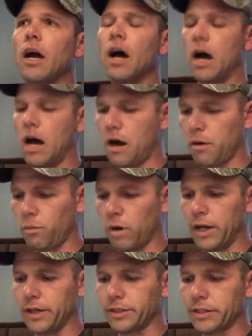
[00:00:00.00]

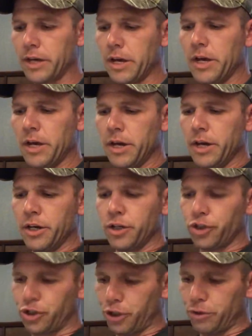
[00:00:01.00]
was,
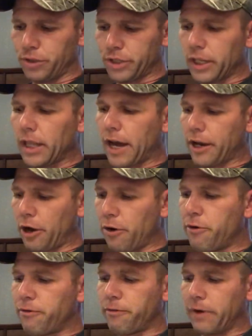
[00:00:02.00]
"Choose to let go
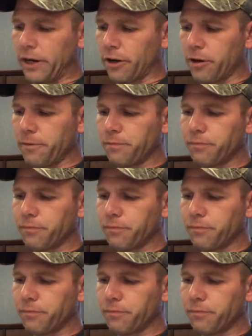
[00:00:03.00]
of fear